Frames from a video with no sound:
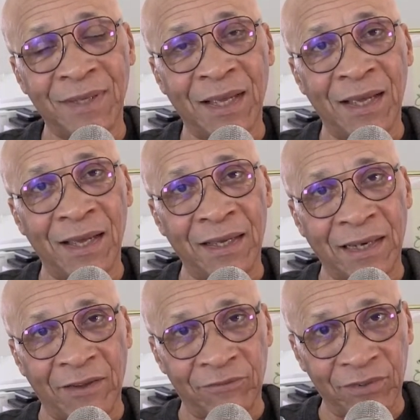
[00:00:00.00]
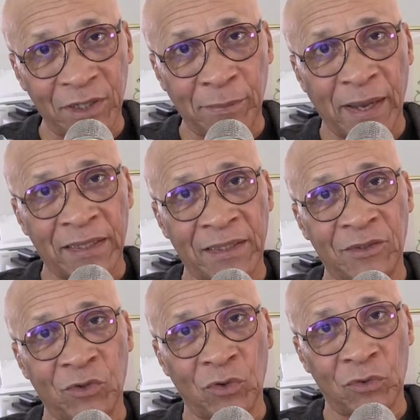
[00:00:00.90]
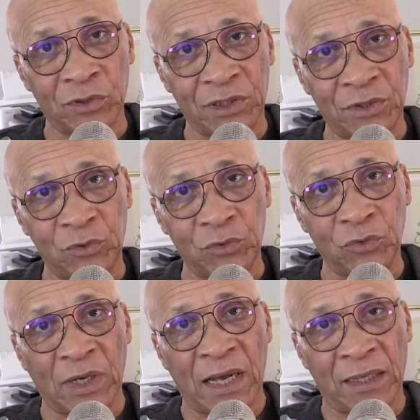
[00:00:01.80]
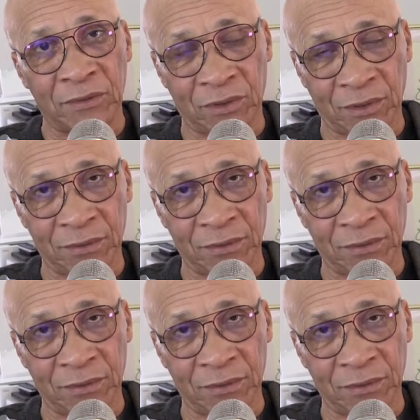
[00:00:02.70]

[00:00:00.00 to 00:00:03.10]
and I feel Biden is going to continue to counter